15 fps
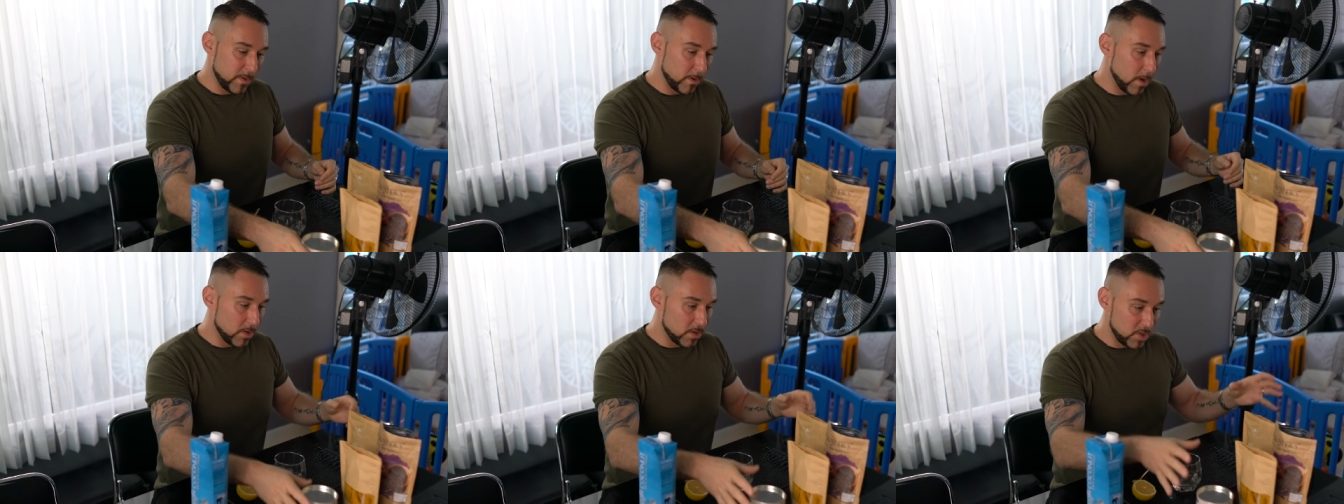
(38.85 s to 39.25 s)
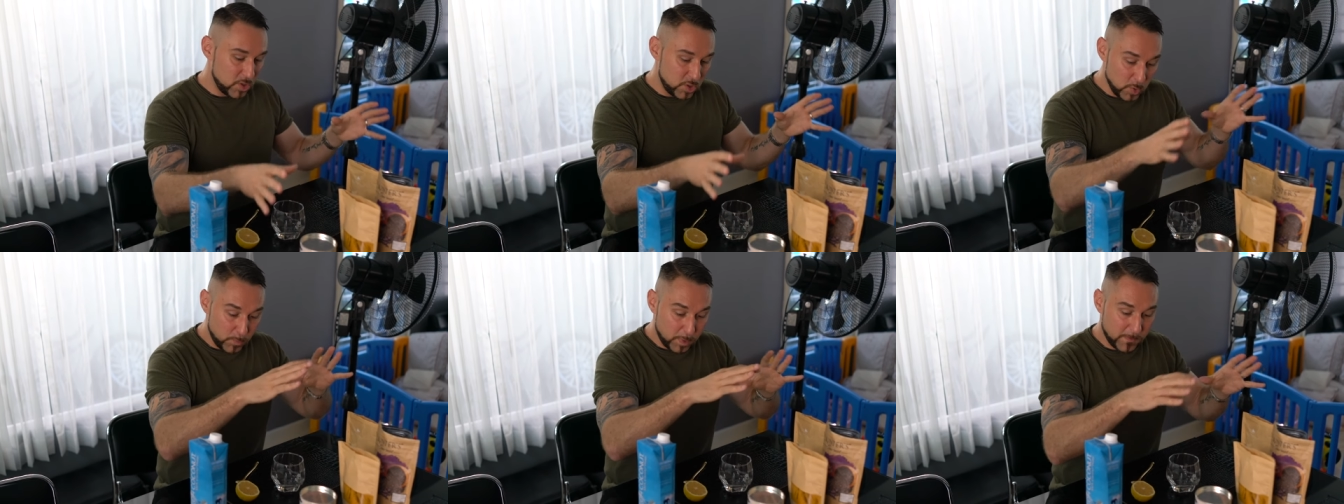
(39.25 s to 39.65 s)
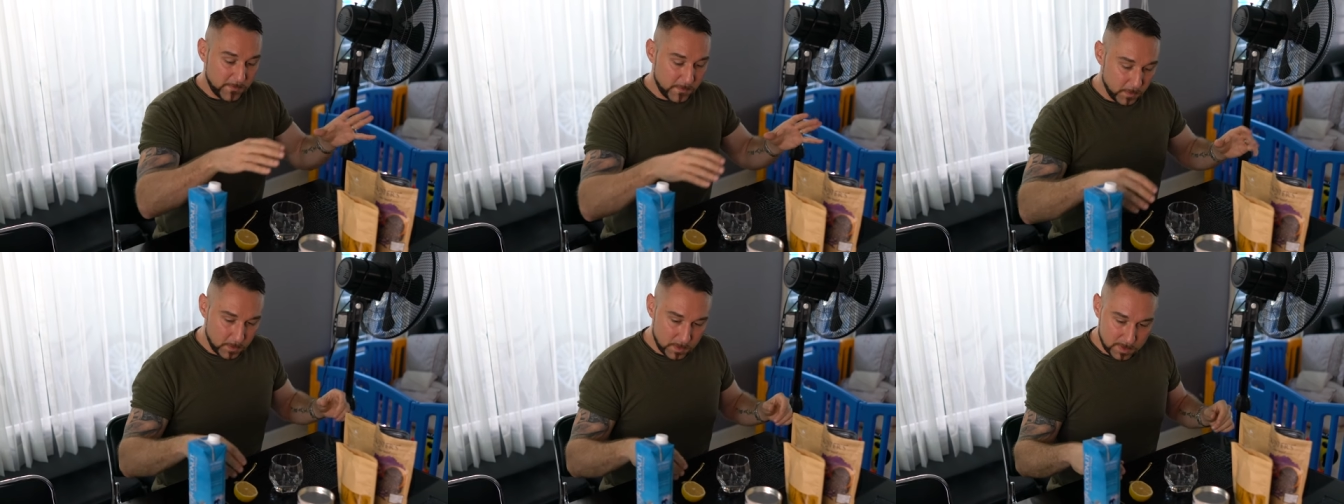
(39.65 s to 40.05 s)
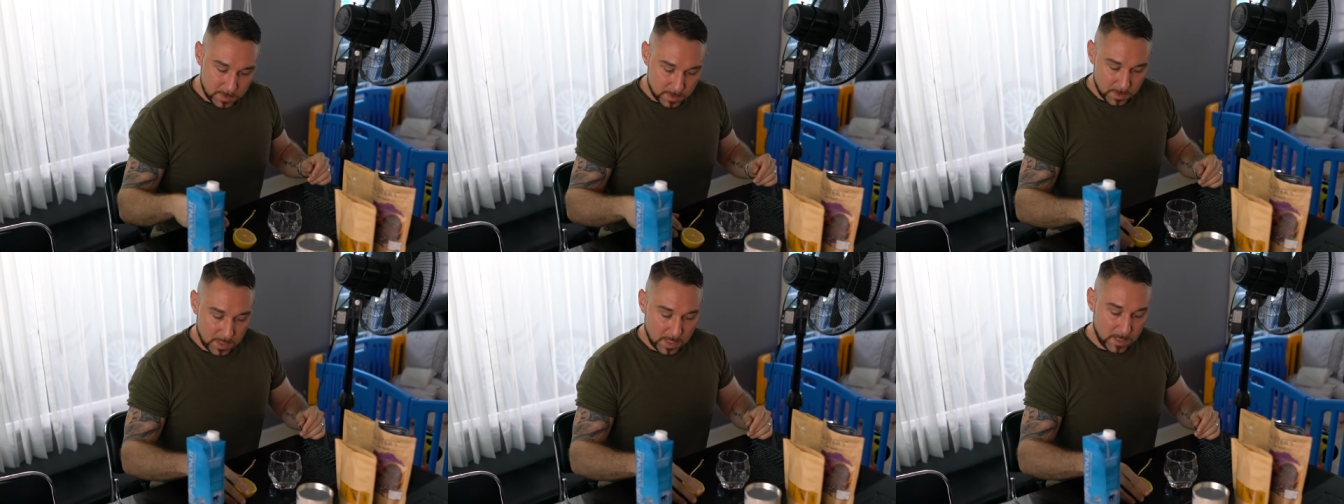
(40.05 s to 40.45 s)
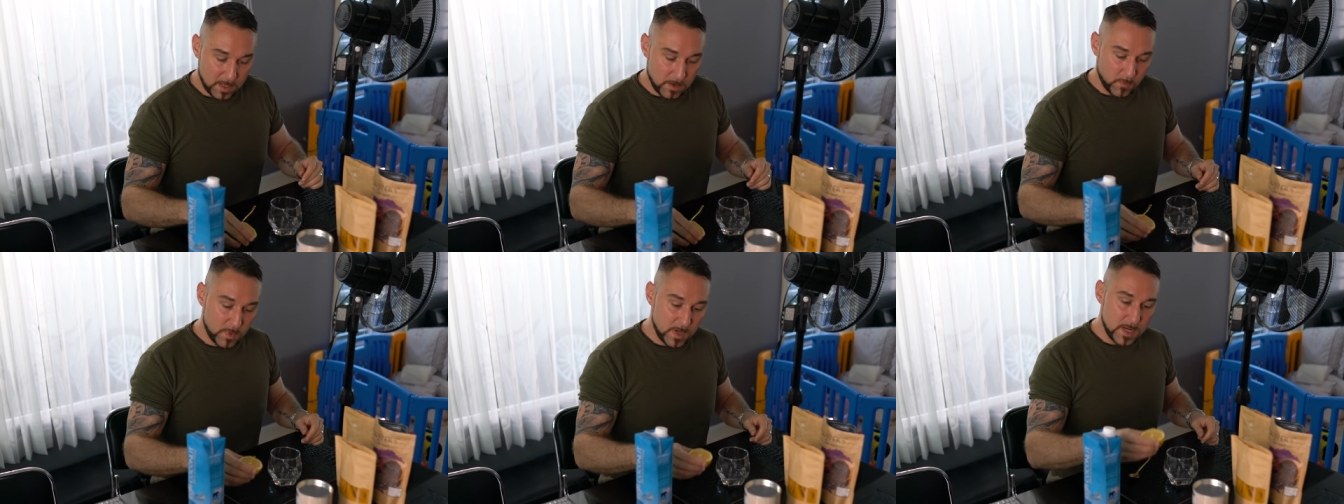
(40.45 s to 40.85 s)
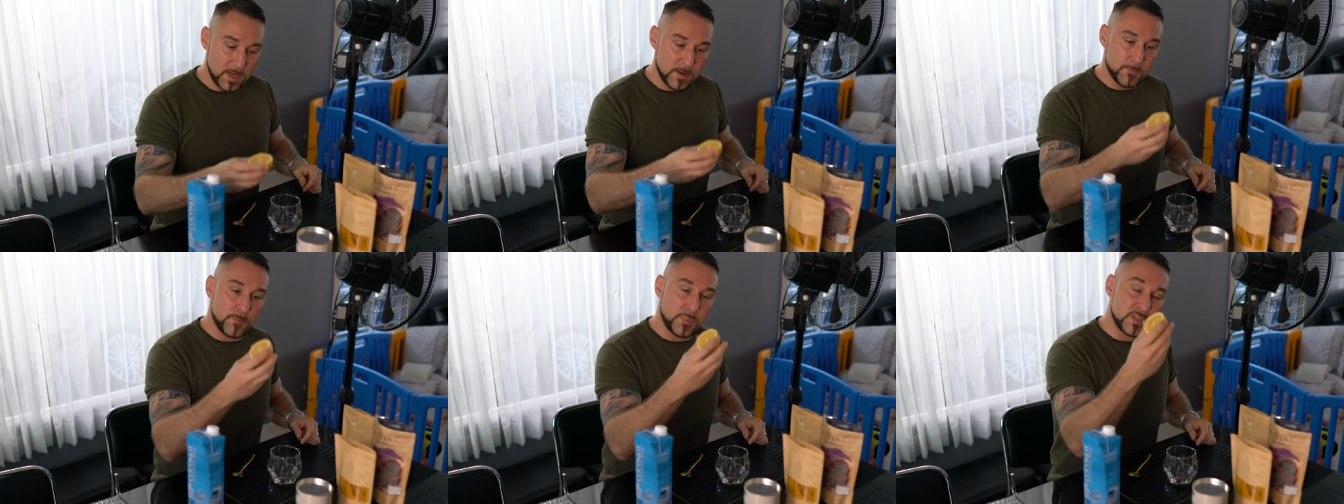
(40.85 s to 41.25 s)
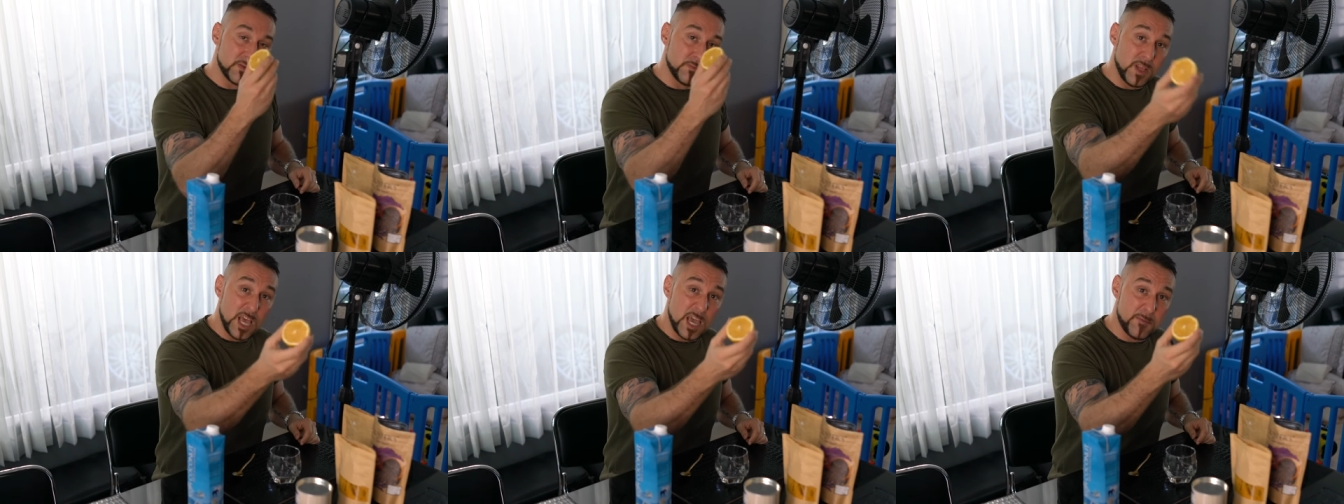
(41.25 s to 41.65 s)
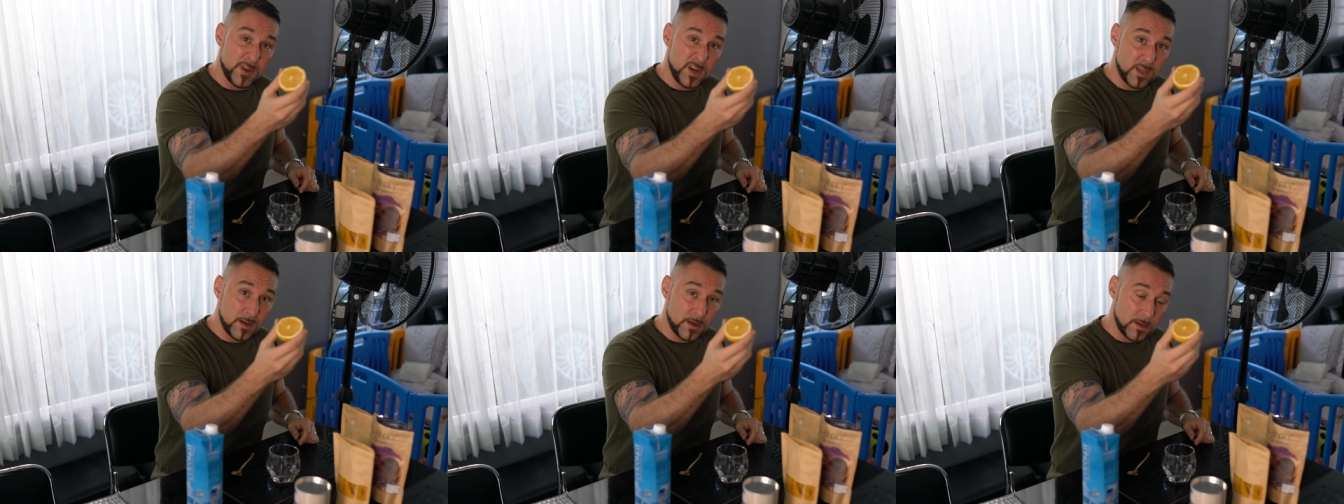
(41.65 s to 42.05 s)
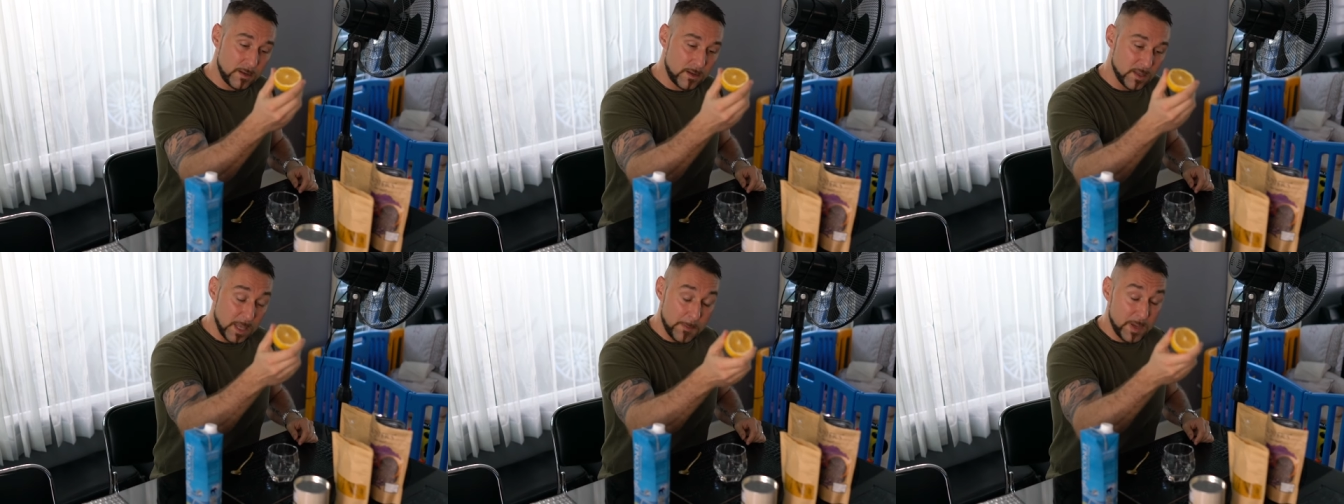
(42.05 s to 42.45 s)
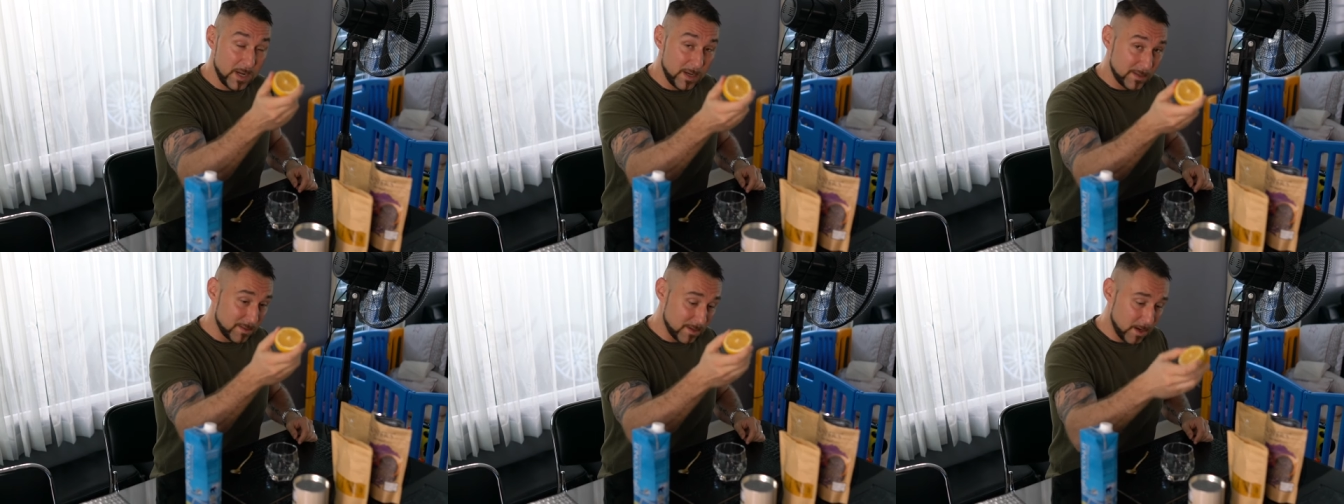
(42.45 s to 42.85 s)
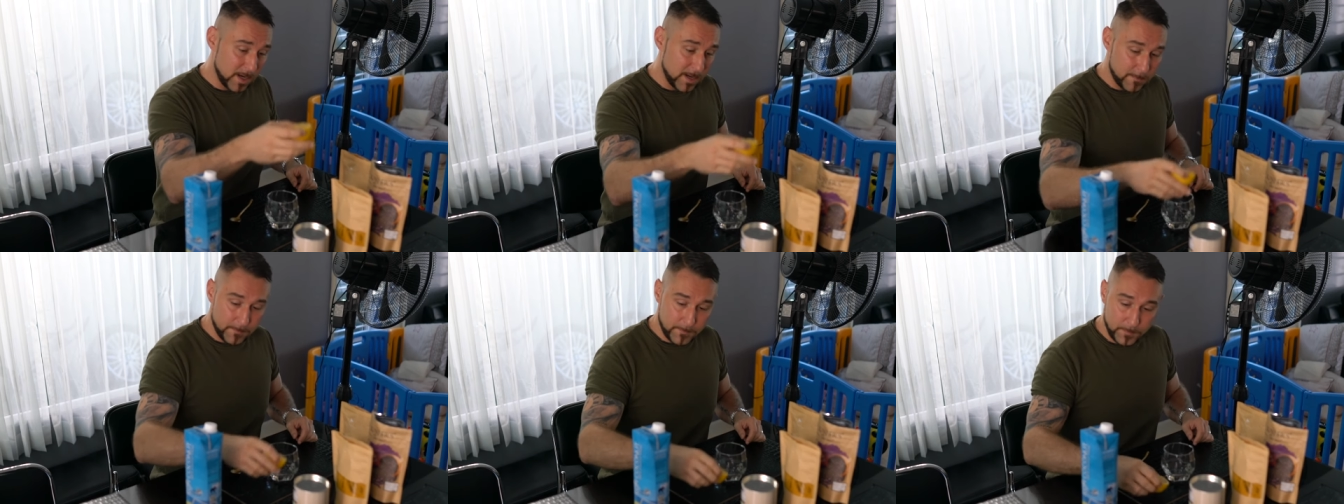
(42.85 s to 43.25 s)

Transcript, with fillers: They're all superfoods. And then we put some lime in it, lemon, sorry,